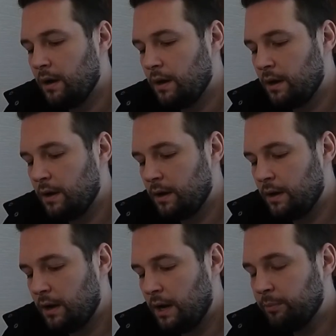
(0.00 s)

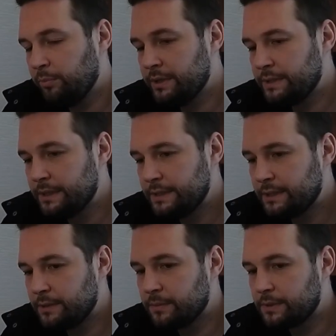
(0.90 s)
RPA
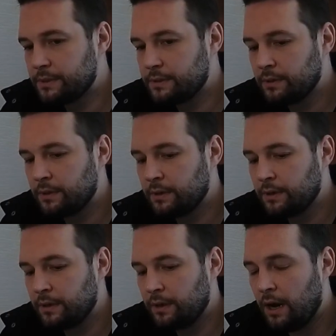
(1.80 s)
systems
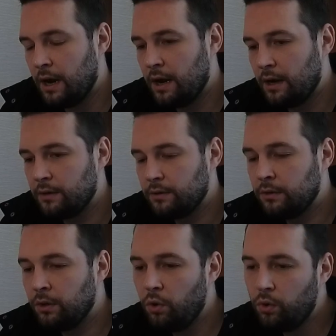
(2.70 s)
are
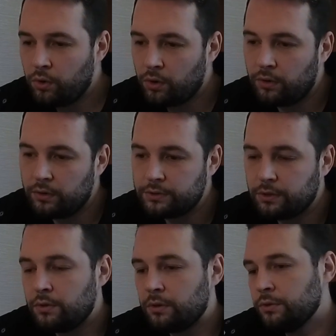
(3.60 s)
low-code
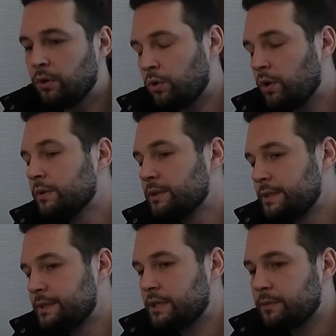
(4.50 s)
or no-code
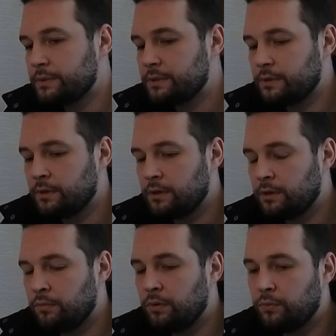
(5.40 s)
systems.
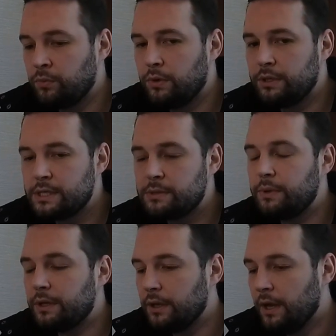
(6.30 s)
What does it
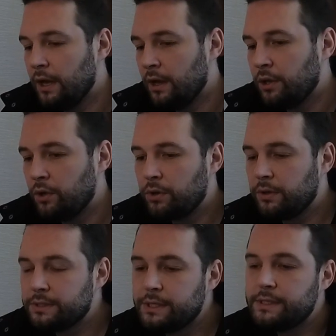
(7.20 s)
mean?
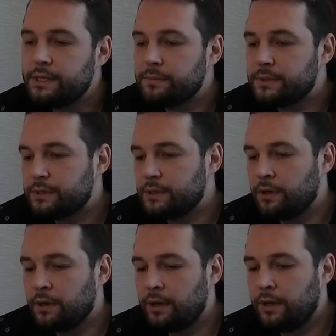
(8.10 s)
No-code systems,
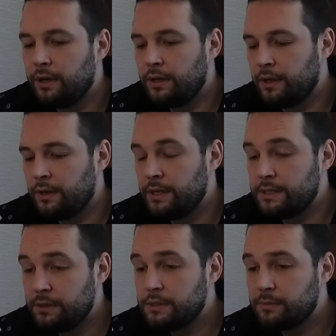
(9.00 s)
the
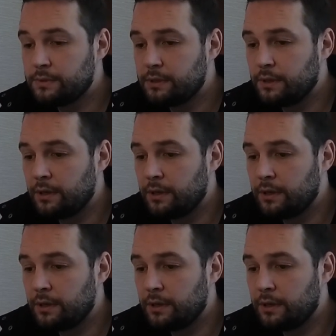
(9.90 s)
systems